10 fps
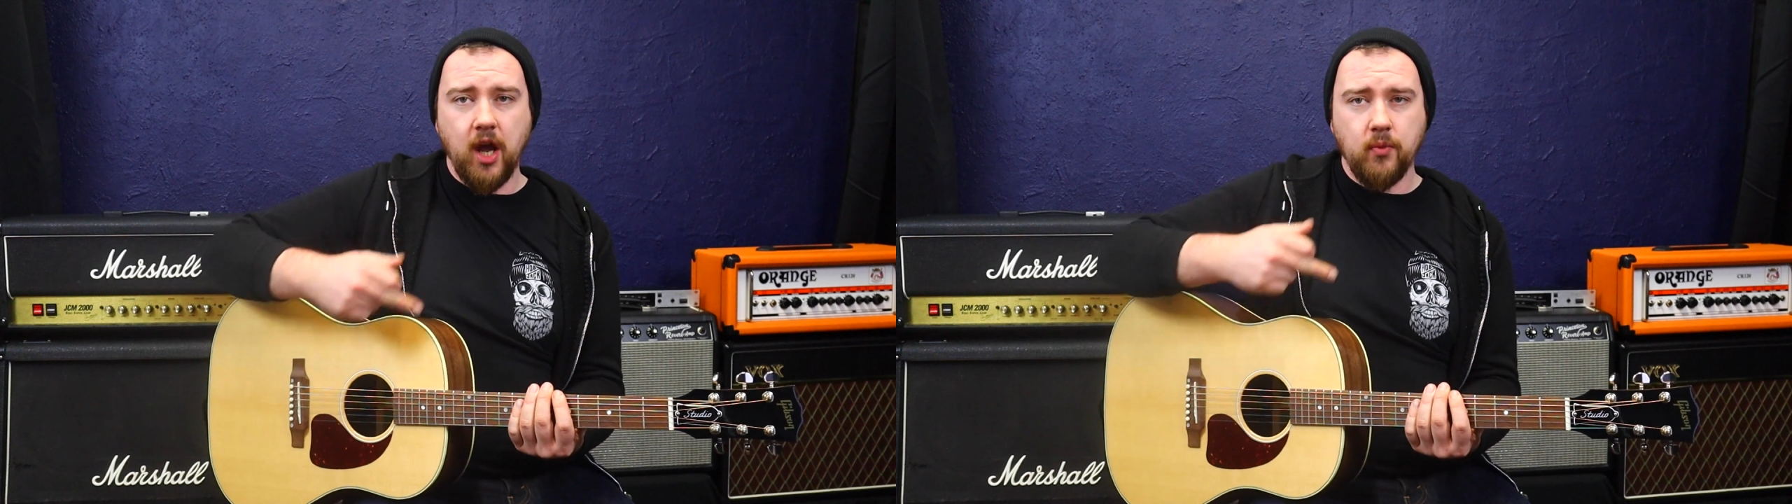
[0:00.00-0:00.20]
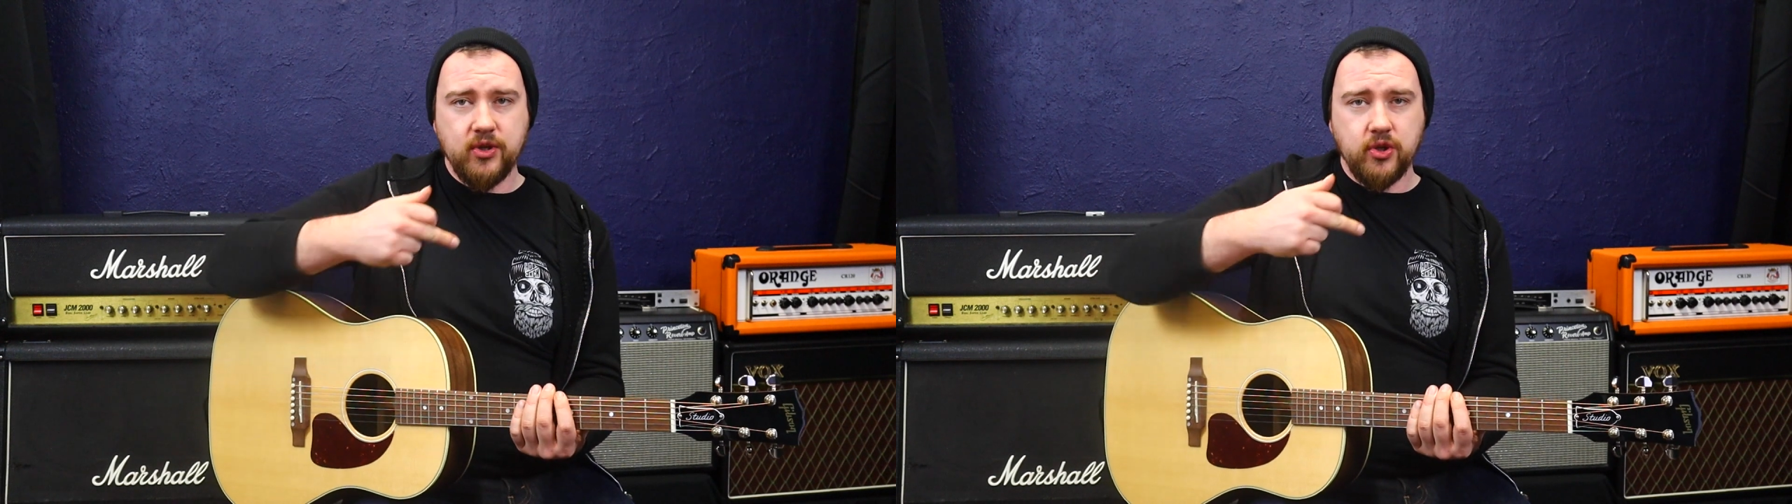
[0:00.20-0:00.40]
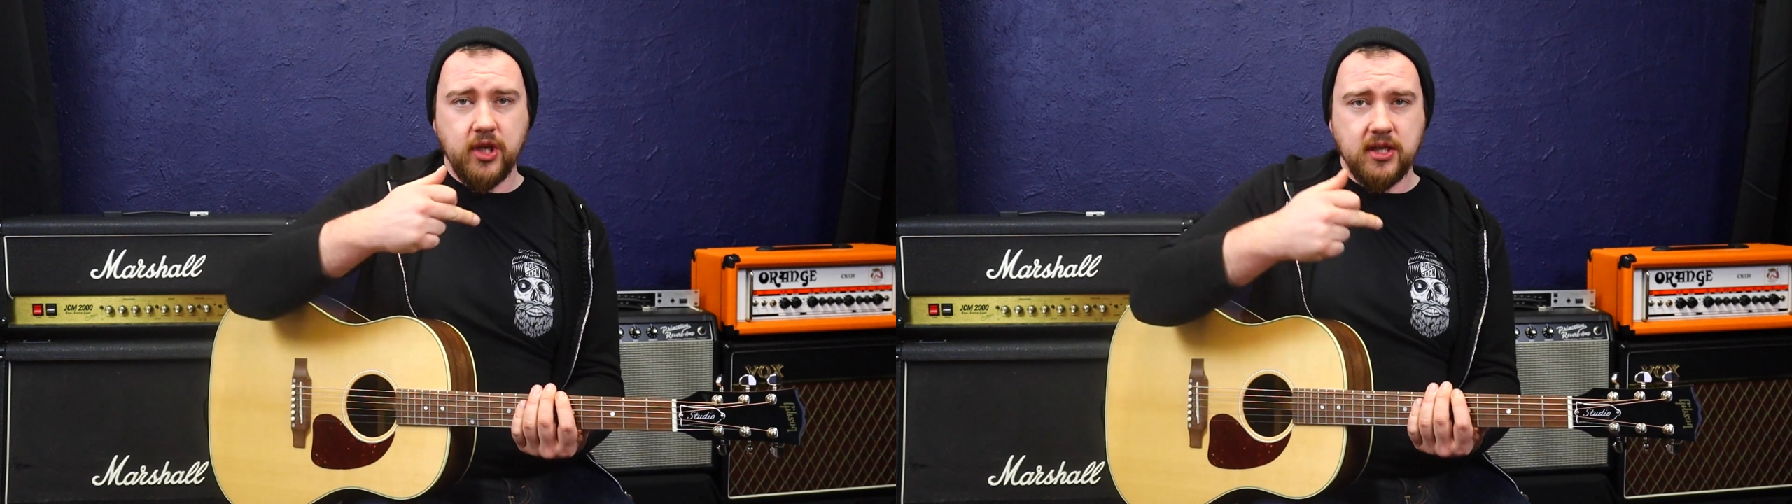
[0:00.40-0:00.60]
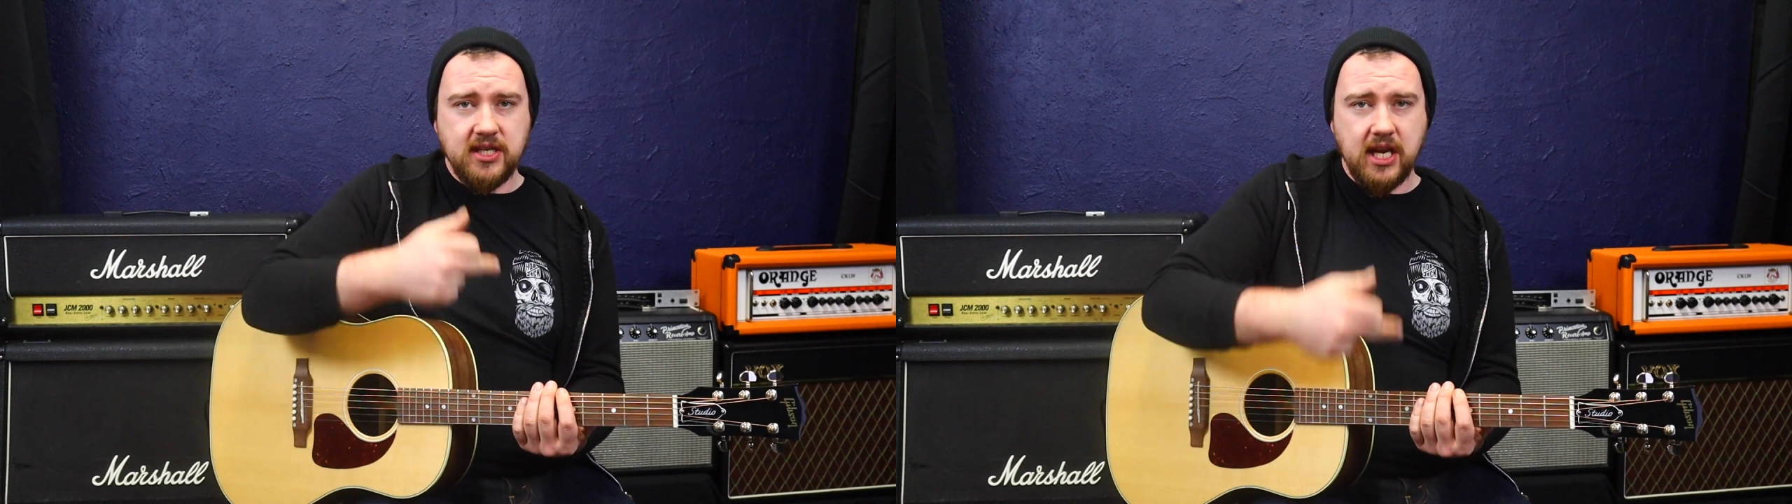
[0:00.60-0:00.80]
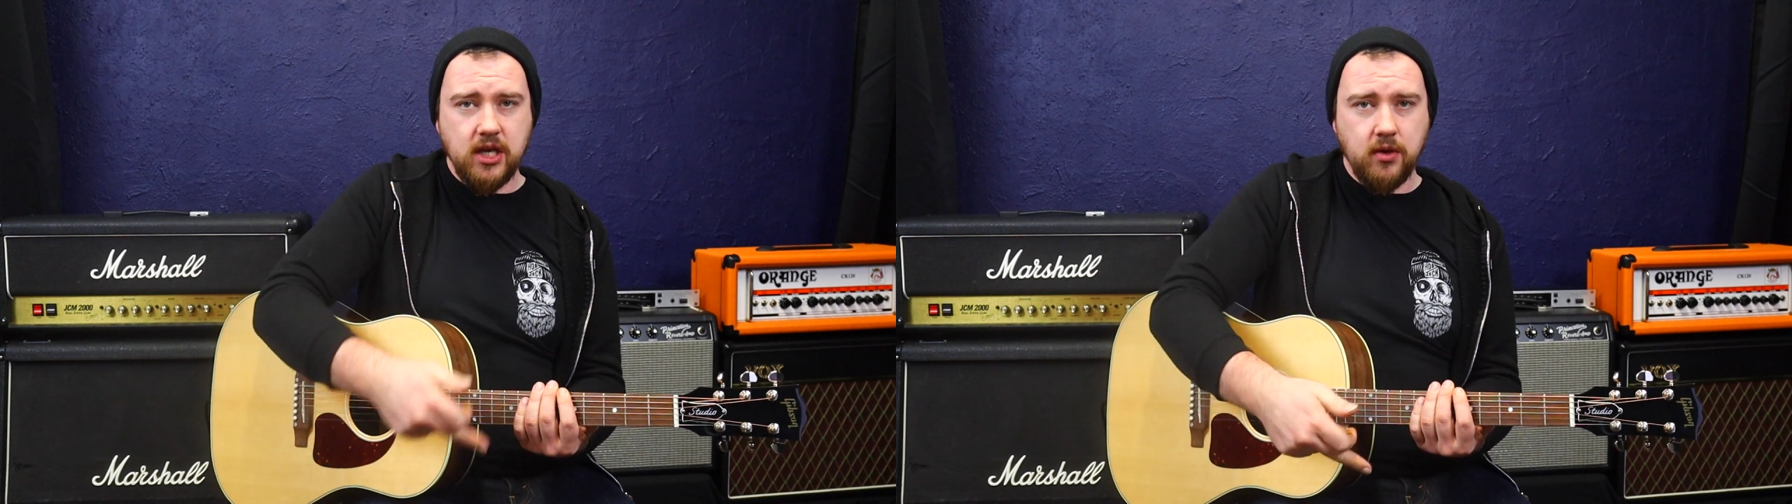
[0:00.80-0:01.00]
and we just
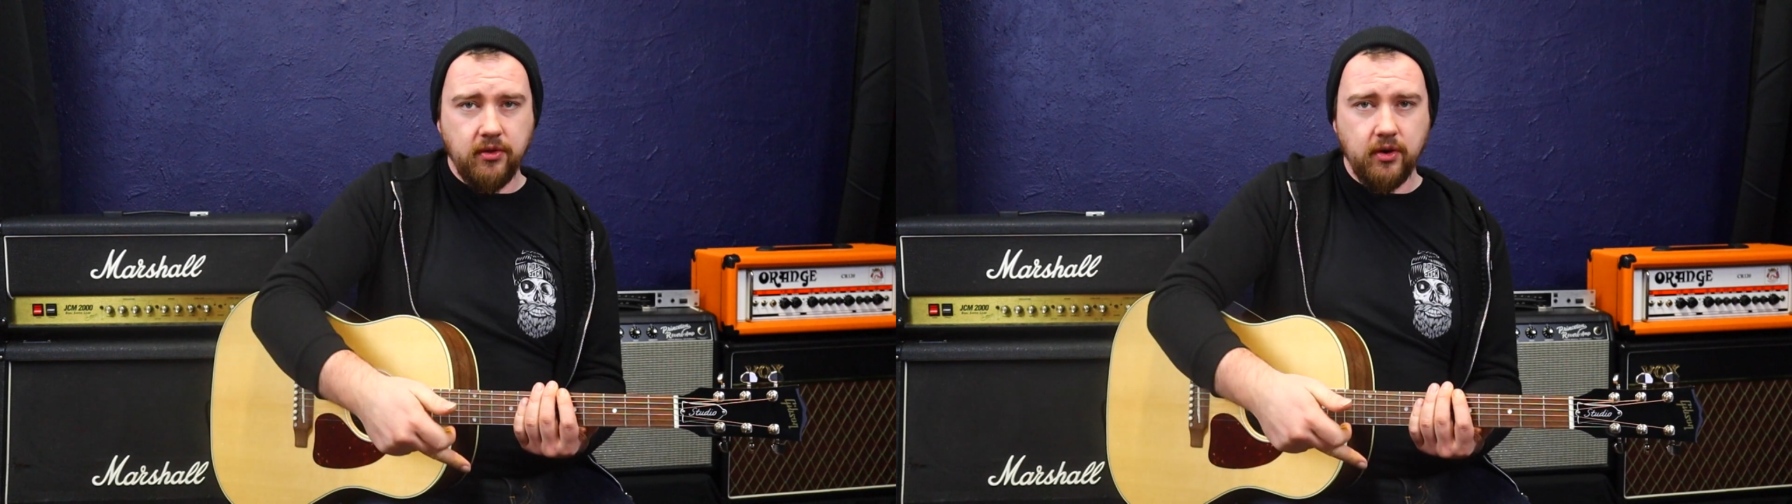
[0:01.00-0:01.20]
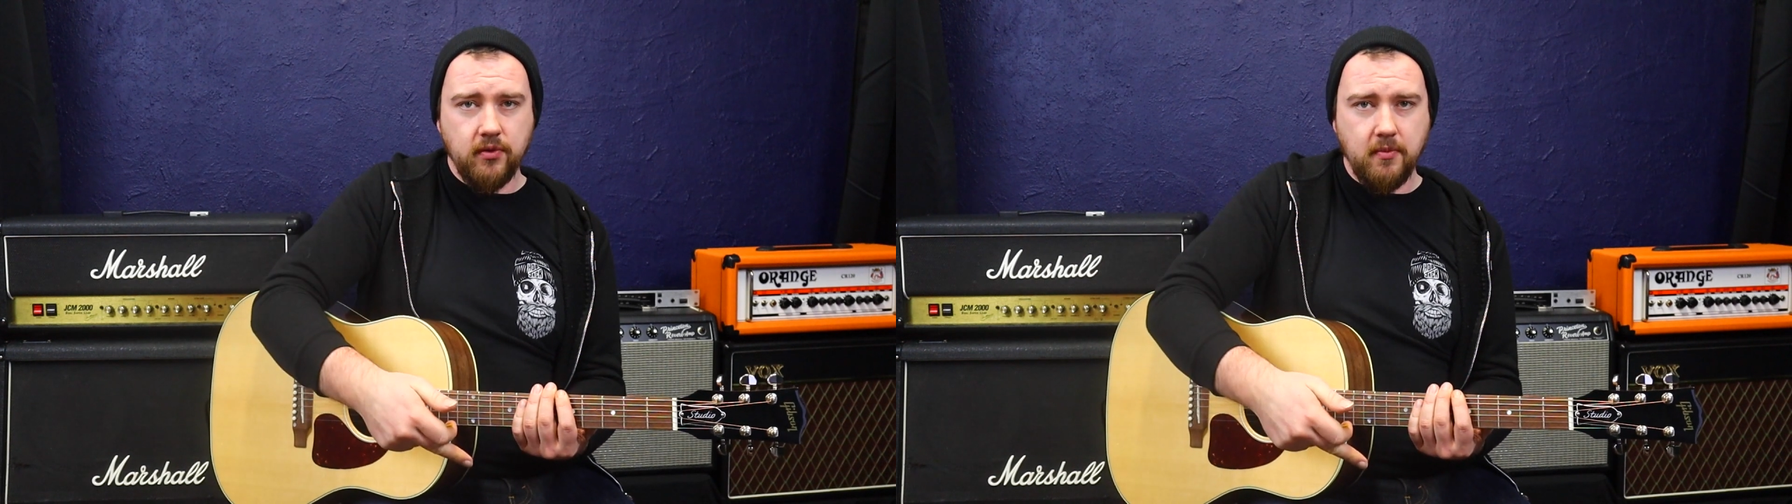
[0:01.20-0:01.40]
continue through